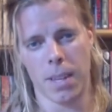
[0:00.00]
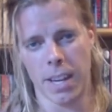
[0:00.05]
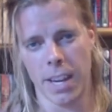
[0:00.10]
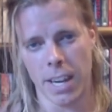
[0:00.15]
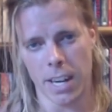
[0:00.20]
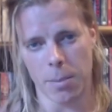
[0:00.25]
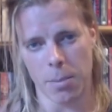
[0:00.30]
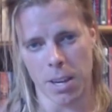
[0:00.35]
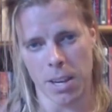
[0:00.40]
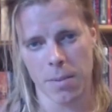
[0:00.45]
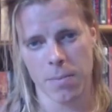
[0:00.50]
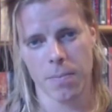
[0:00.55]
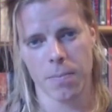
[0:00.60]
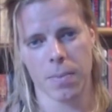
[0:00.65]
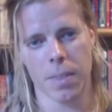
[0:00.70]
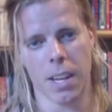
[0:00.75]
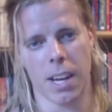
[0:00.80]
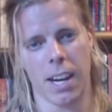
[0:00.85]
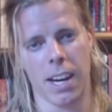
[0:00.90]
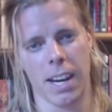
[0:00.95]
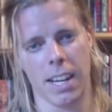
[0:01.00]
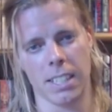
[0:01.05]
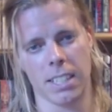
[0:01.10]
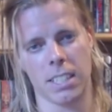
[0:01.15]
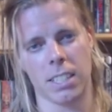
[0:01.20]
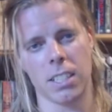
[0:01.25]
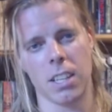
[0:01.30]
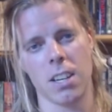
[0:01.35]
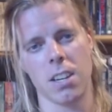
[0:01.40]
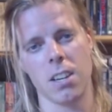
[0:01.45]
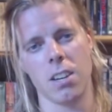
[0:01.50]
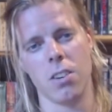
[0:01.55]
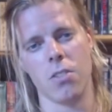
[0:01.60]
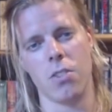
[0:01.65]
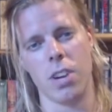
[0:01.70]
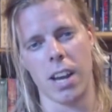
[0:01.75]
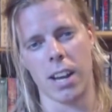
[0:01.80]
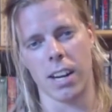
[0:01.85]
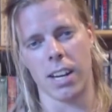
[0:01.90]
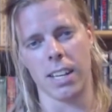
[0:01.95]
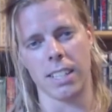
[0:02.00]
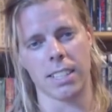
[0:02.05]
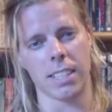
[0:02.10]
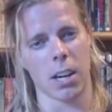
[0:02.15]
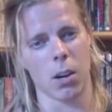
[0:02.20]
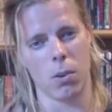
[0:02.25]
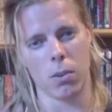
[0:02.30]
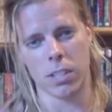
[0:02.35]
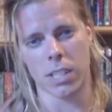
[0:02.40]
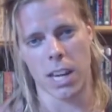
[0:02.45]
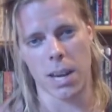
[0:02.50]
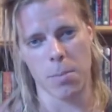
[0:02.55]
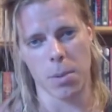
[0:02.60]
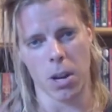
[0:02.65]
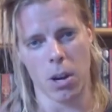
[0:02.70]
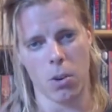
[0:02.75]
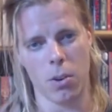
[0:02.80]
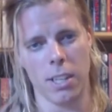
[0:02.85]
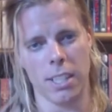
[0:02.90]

enemy has realized a long time ago,